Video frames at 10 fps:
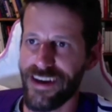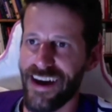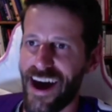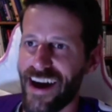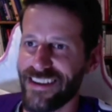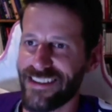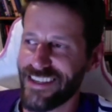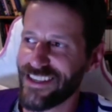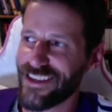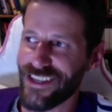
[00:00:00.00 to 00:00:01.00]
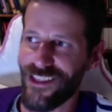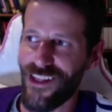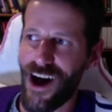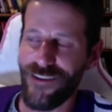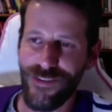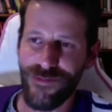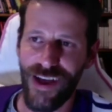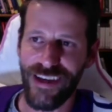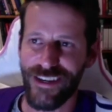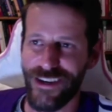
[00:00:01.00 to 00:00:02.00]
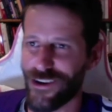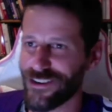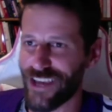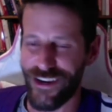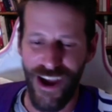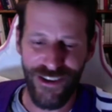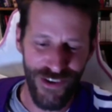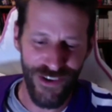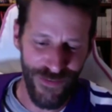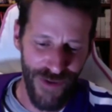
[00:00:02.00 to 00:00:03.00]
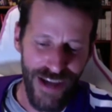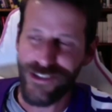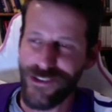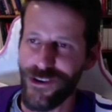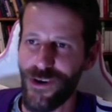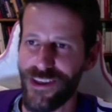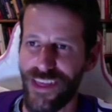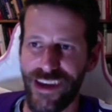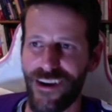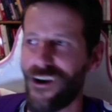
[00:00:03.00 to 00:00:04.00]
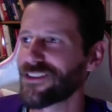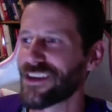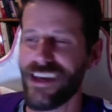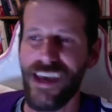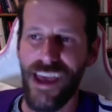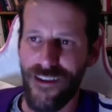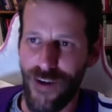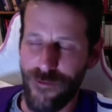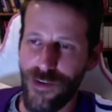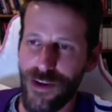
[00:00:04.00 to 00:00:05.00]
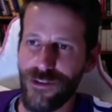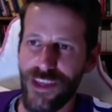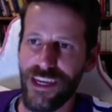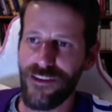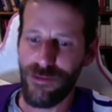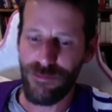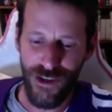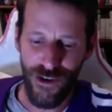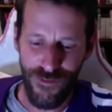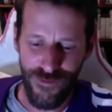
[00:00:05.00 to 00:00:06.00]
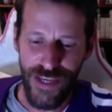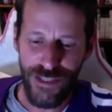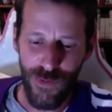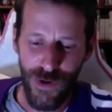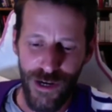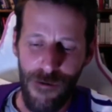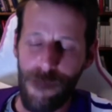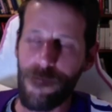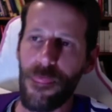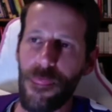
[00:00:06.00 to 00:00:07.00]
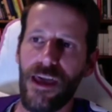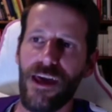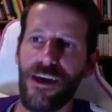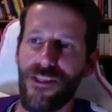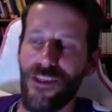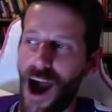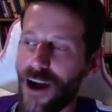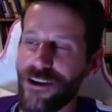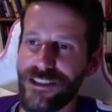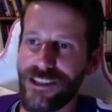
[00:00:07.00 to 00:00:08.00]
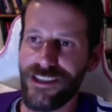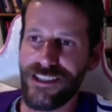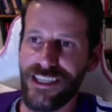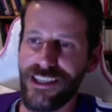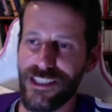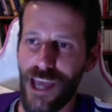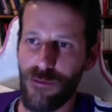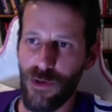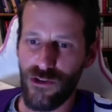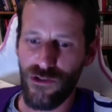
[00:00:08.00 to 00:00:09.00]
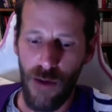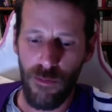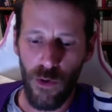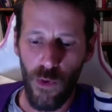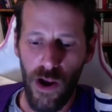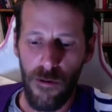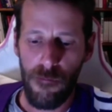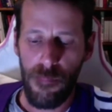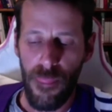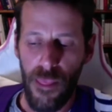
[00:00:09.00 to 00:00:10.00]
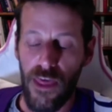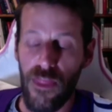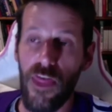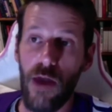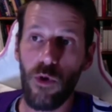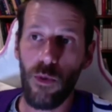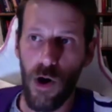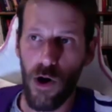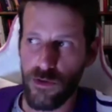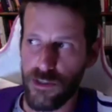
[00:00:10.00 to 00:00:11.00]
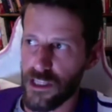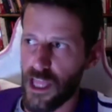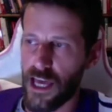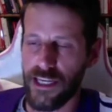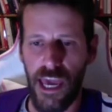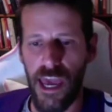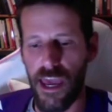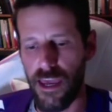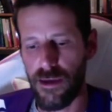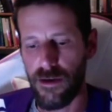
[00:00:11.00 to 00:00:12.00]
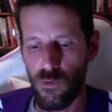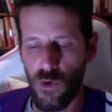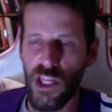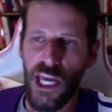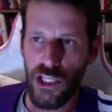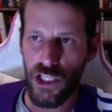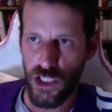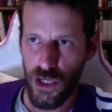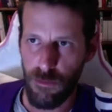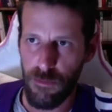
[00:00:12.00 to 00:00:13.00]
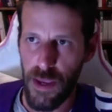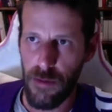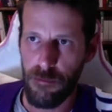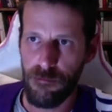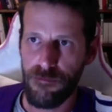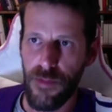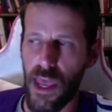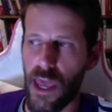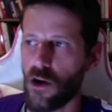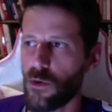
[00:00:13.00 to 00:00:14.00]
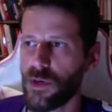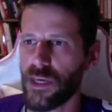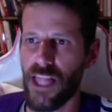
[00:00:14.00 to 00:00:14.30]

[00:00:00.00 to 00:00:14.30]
I see this a lot from like girls I graduated from high school with, like all the, if I'm friends with any of them still on Facebook, I would see this type of drama where they will post like a relationship meme and it'll be